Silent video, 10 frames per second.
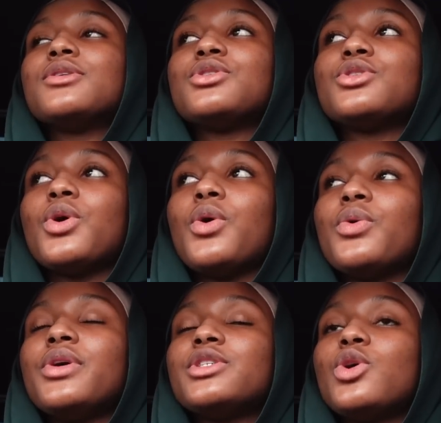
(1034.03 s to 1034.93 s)

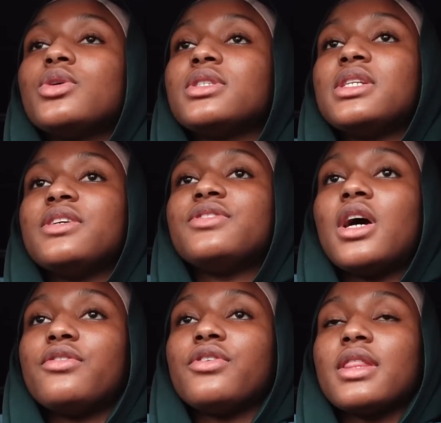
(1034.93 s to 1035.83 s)
So he's hosting
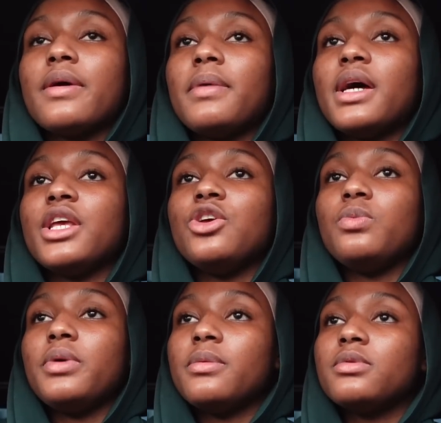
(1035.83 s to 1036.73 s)
iftar for them, and
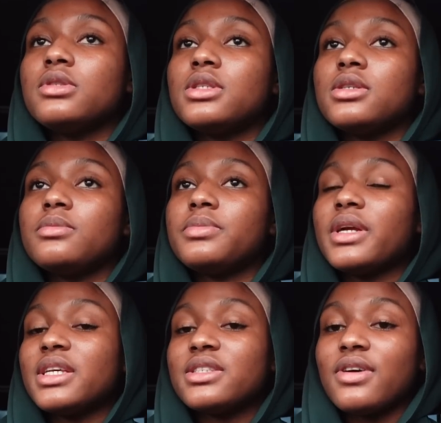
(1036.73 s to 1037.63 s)
he'll be able to
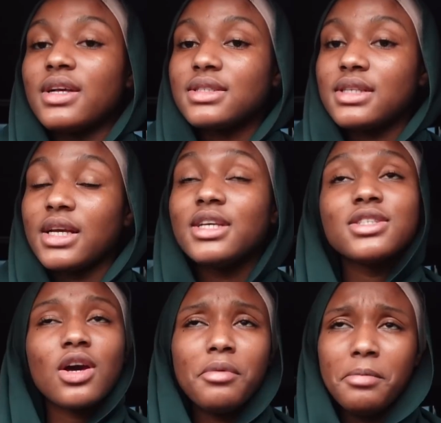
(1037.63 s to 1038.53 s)
break his fast today.
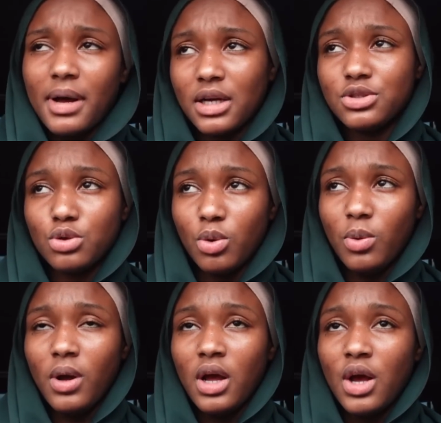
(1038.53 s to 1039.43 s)
He's coming back though.